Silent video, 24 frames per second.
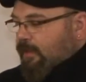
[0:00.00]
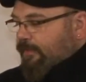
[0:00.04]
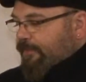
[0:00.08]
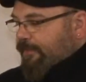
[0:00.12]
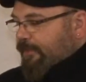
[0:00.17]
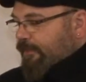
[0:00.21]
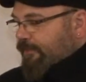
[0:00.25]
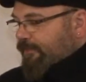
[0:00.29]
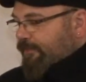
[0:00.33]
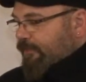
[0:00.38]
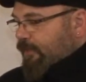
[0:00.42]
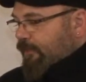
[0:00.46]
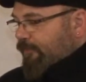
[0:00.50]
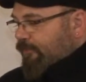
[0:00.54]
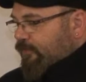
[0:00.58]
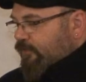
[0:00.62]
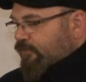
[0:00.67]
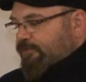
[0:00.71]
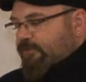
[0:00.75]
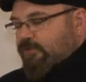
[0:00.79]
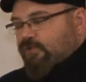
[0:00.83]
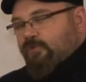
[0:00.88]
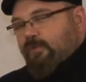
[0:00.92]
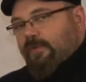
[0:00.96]
The
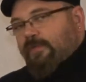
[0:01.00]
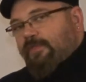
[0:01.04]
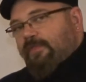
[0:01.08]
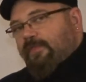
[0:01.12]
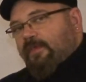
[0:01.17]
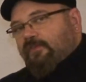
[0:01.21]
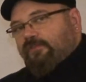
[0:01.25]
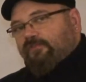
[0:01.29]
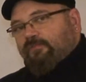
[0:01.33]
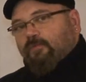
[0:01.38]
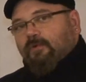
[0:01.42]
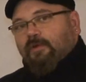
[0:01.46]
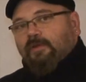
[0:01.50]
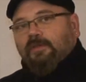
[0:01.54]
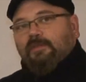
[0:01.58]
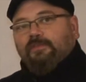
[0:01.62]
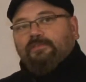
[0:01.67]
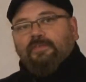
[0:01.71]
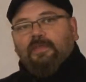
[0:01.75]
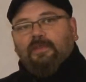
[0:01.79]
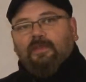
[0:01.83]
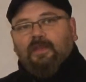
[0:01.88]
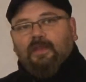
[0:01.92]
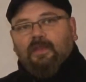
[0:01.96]
difference between this one
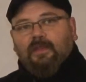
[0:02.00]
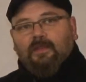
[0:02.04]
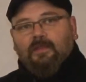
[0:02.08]
is that